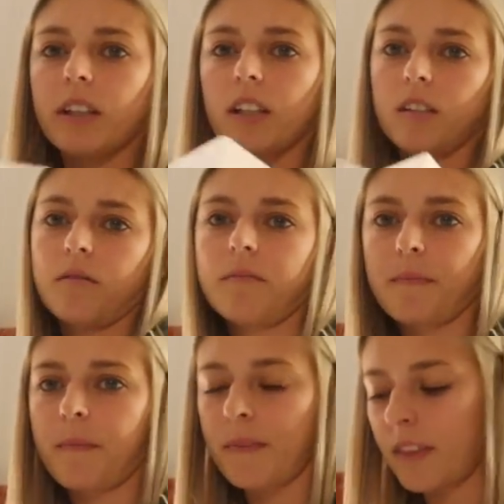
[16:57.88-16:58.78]
with it.
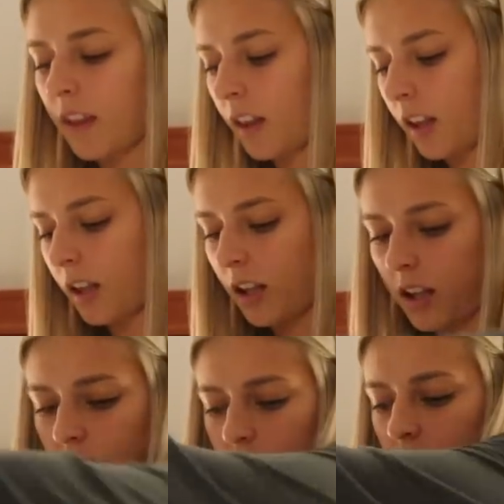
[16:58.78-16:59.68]

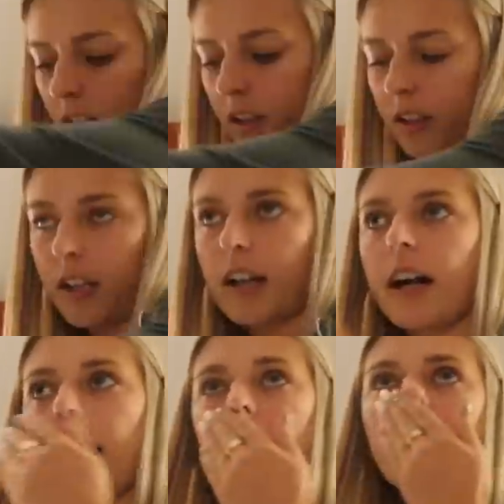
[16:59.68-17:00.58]
I don't think it's any
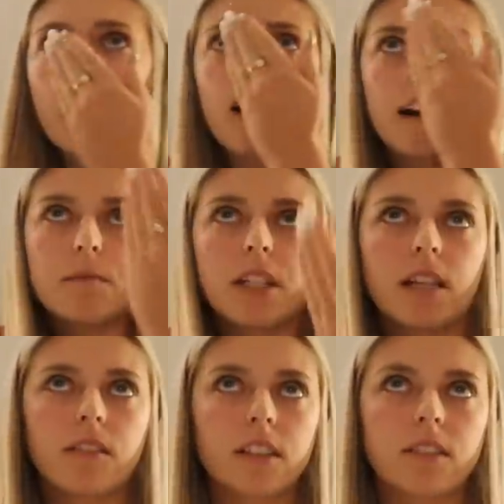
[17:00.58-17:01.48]
bigger. I mean,
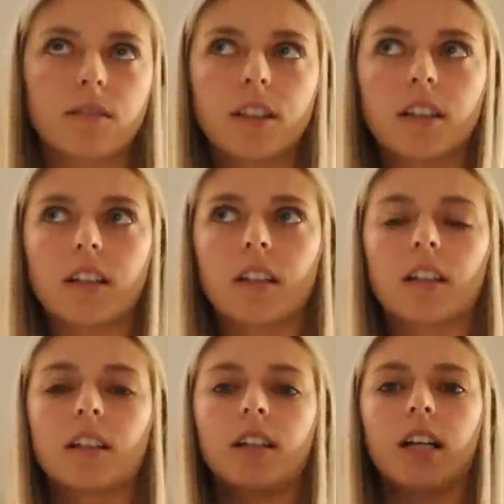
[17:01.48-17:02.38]
I don't think so either.
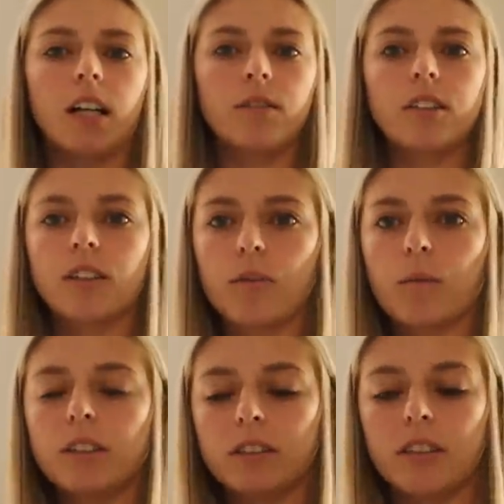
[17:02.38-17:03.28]
I don't really know
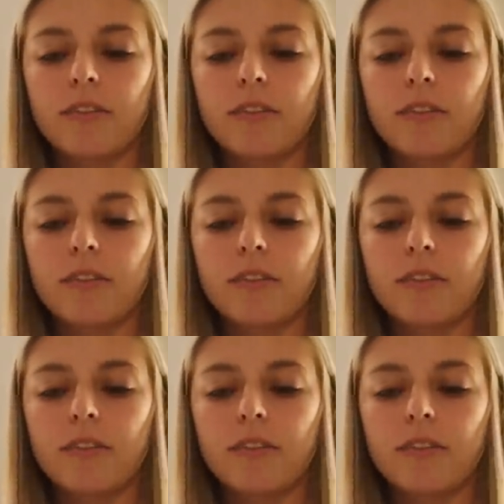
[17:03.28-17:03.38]
what's